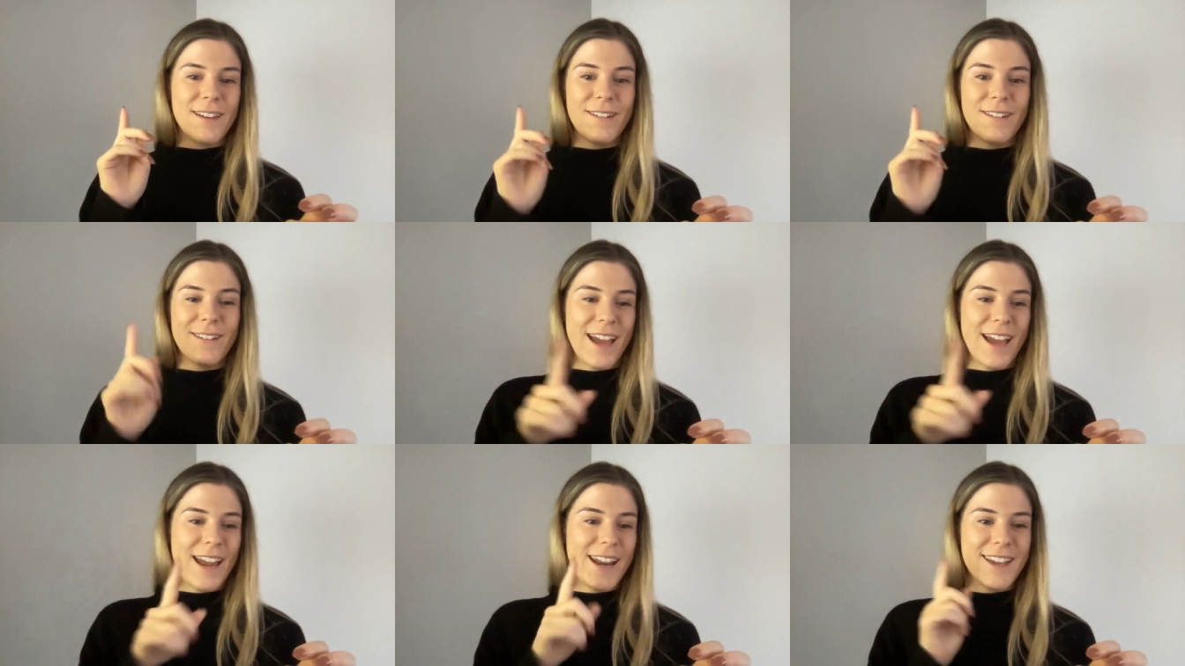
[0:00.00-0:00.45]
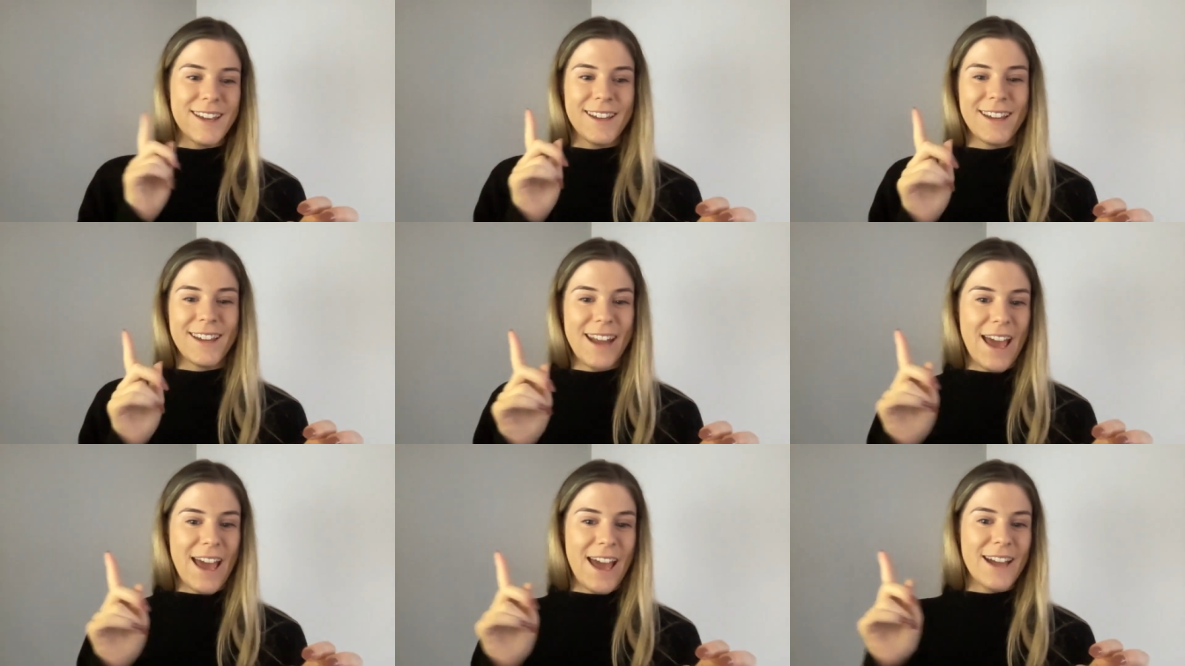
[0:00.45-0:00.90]
getting a
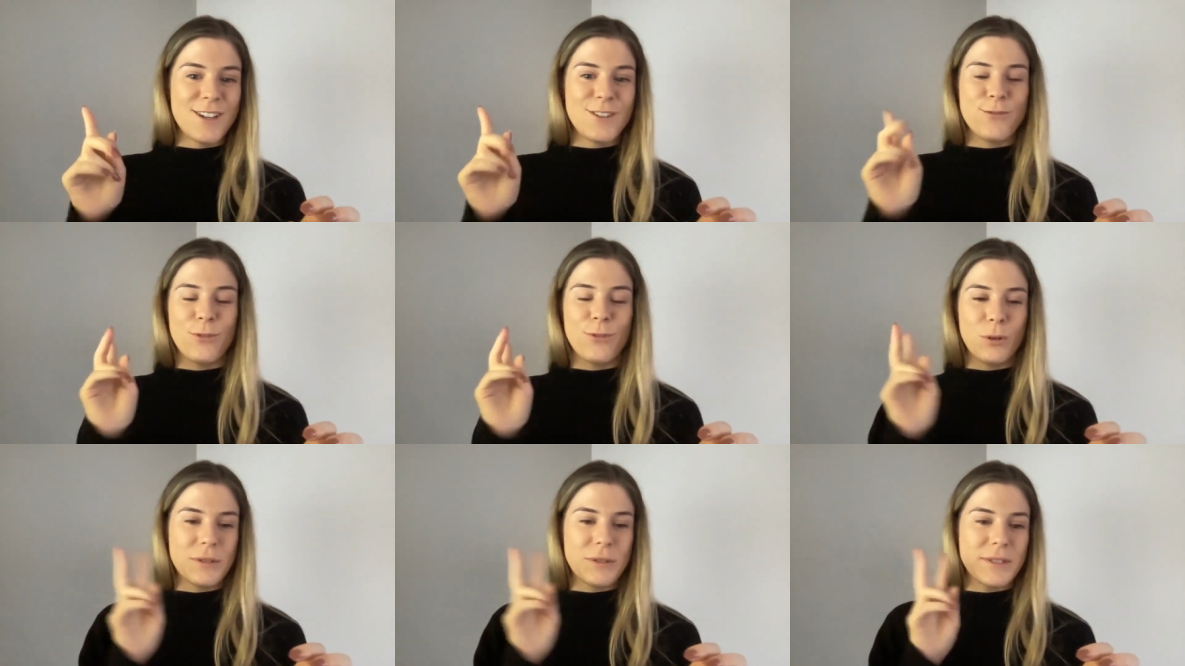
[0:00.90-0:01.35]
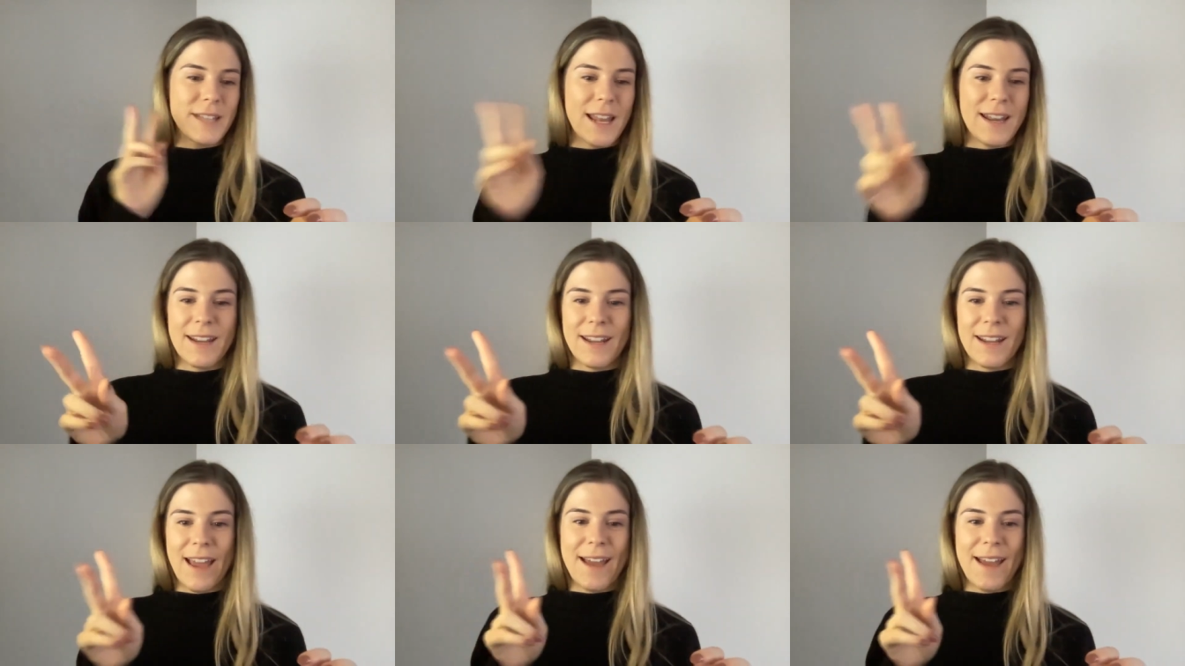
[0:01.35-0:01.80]
connect, for
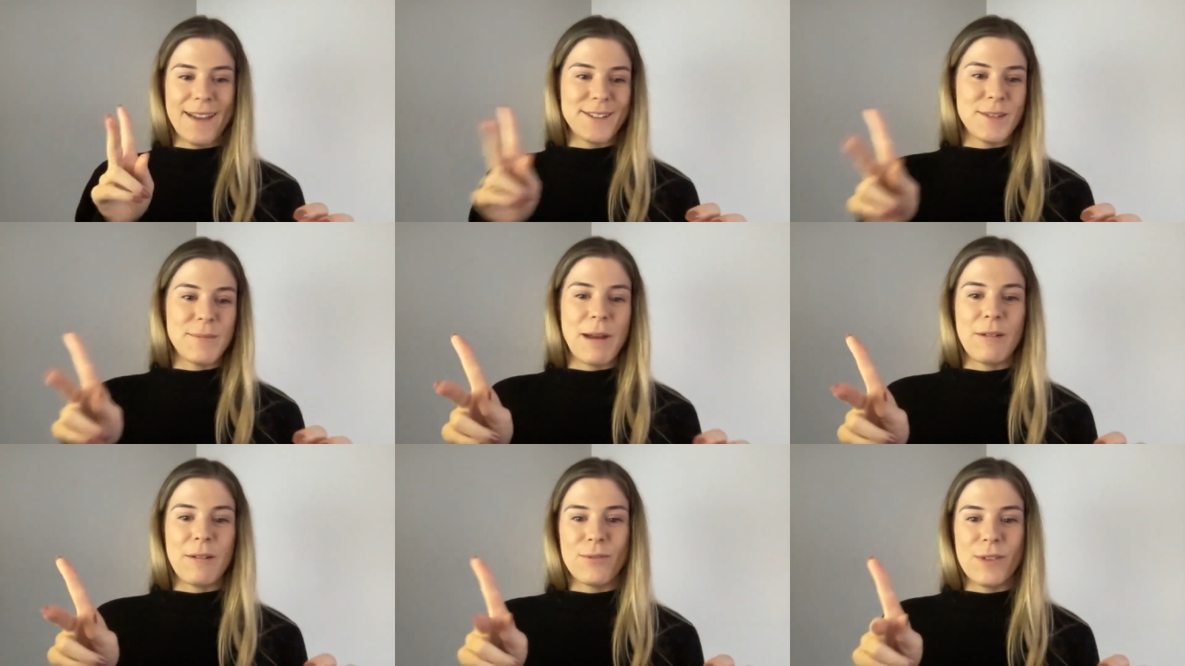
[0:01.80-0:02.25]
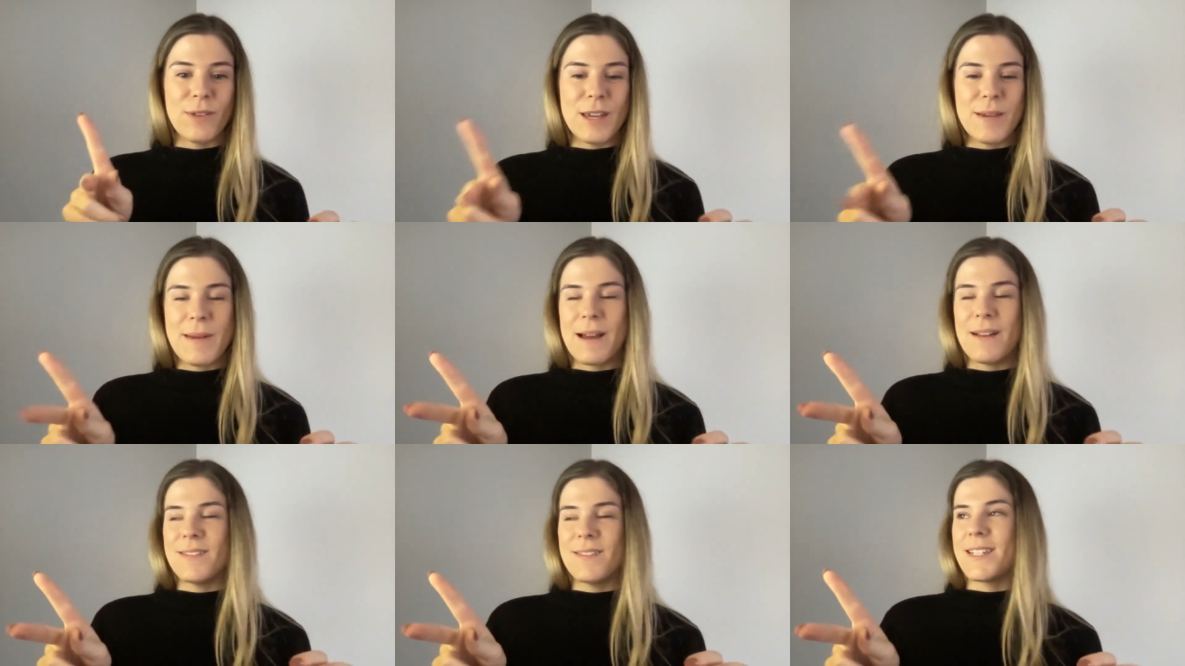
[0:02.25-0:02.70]
sending X amount of
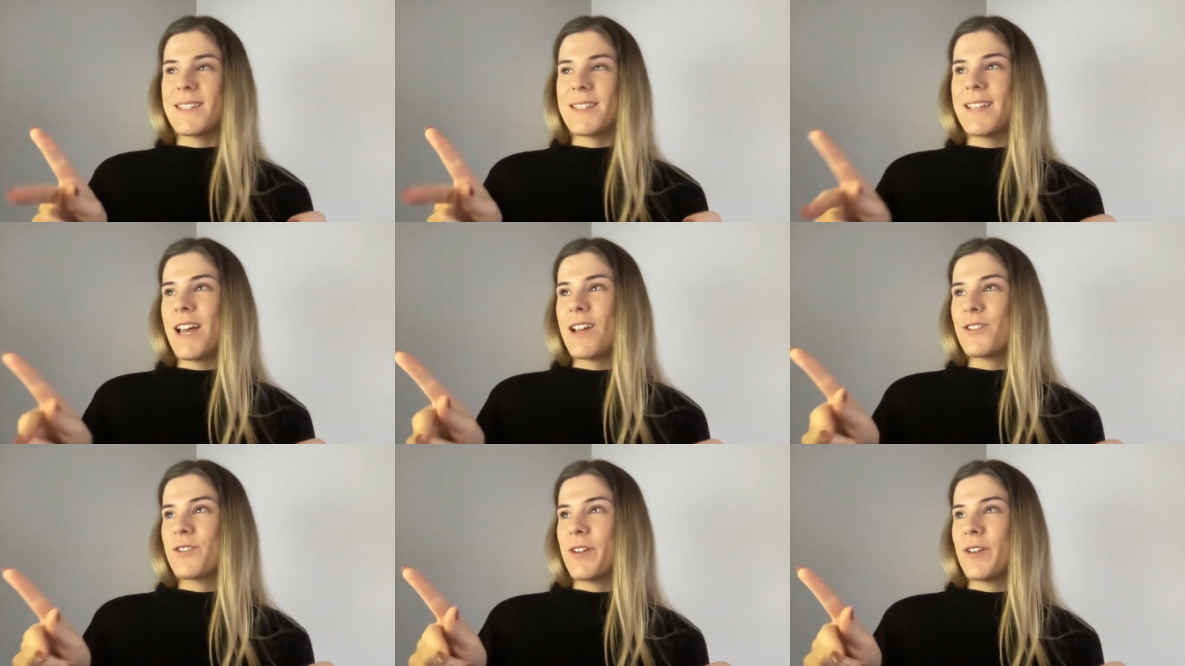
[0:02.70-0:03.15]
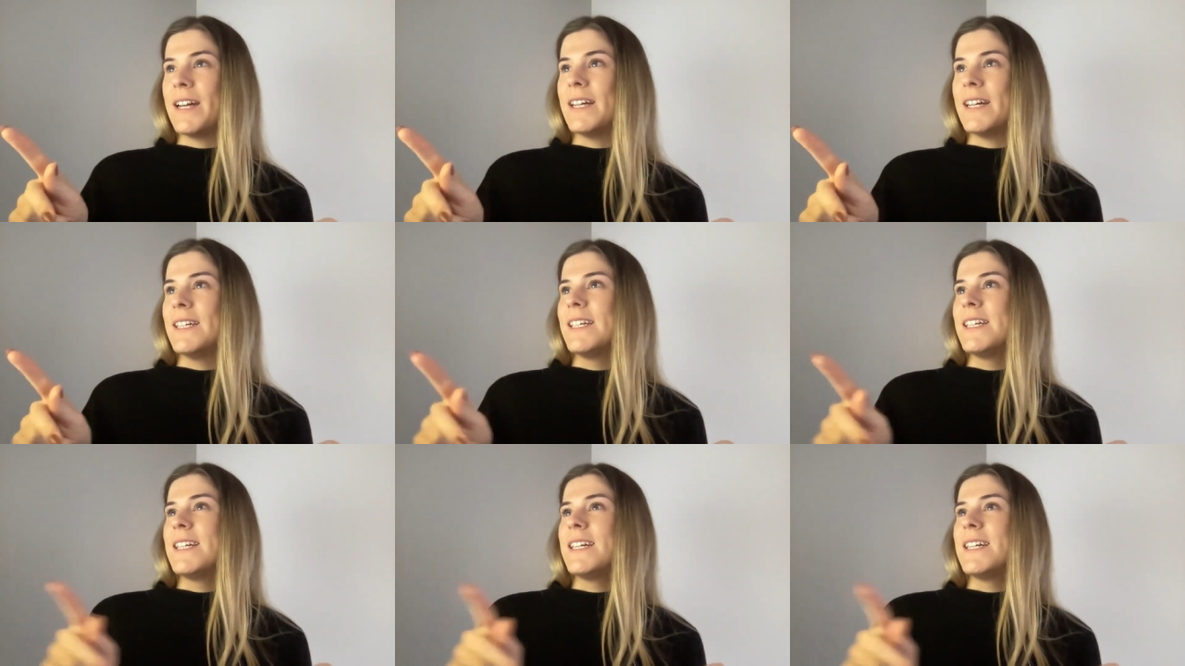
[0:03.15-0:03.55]
emails, etc.